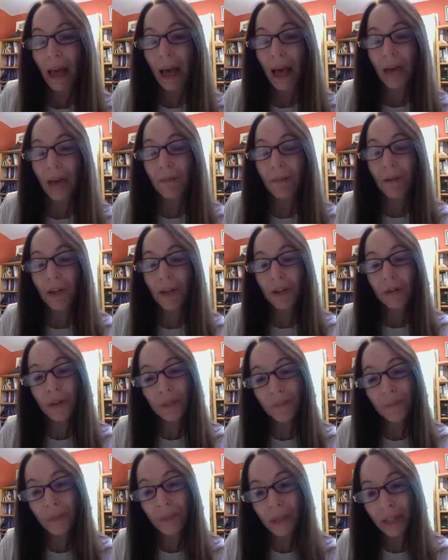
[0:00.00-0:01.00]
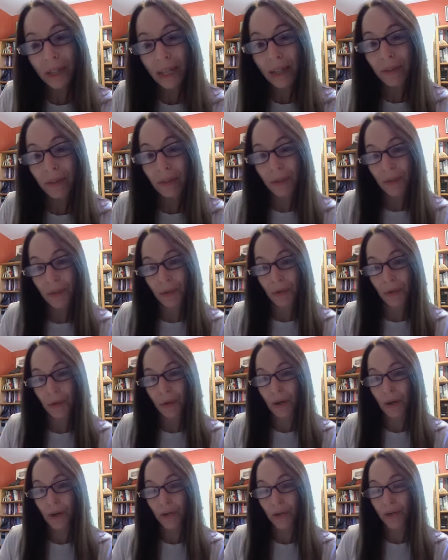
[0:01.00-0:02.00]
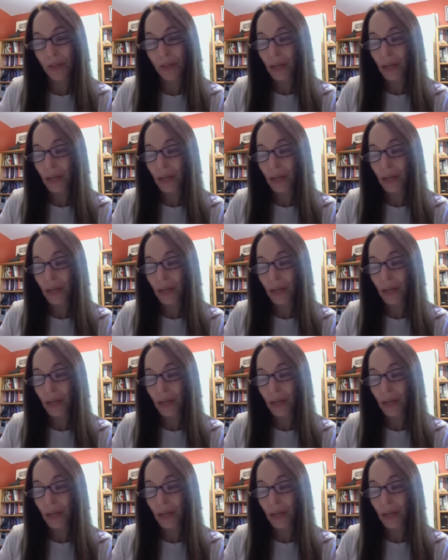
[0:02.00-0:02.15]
And when you complete this course,